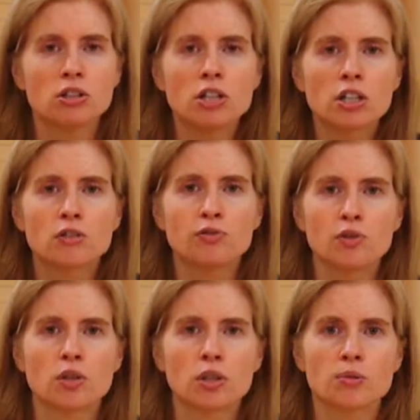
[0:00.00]
look
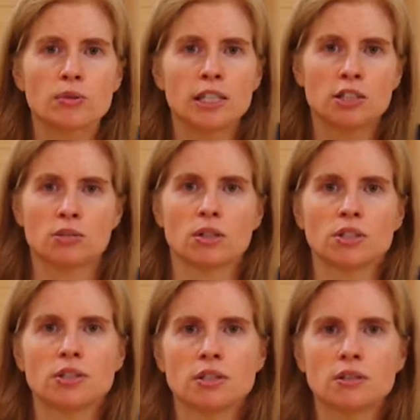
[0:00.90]
for
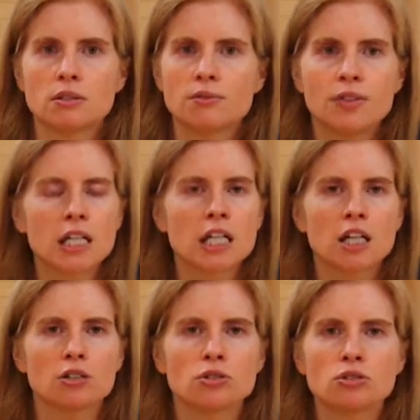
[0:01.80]
resources,
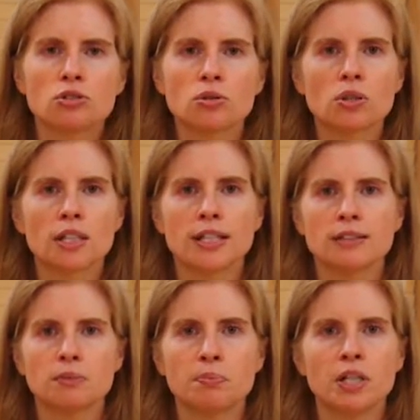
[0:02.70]
videos,
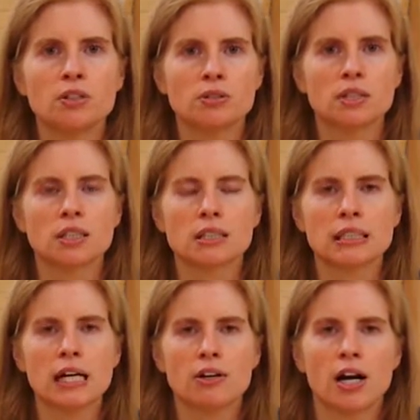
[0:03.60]
stories, posts,
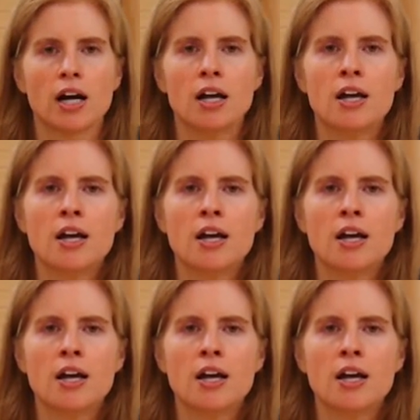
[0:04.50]
etc.,